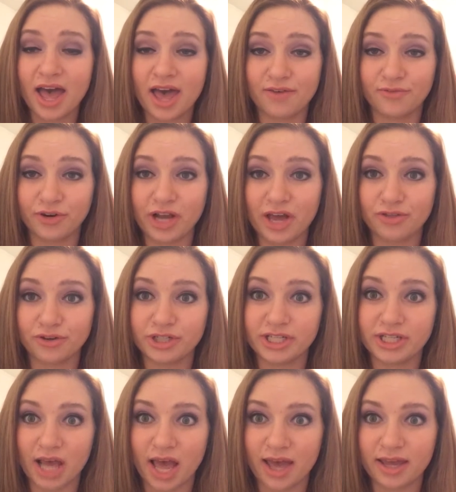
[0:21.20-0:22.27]
every other
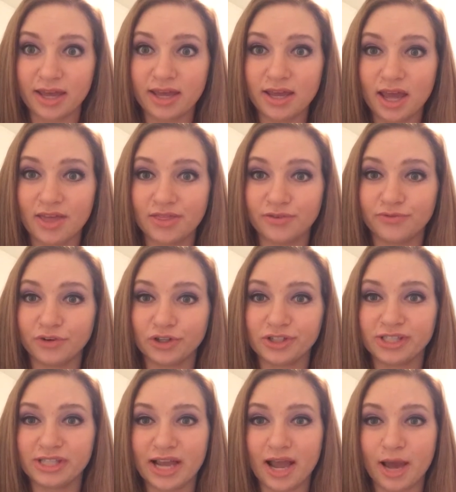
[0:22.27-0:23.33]
day, and the
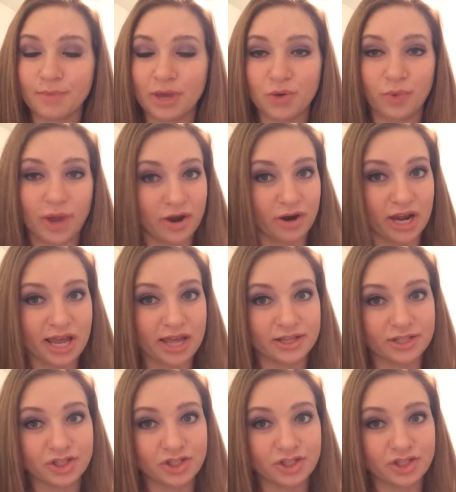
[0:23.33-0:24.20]
first day I may wear it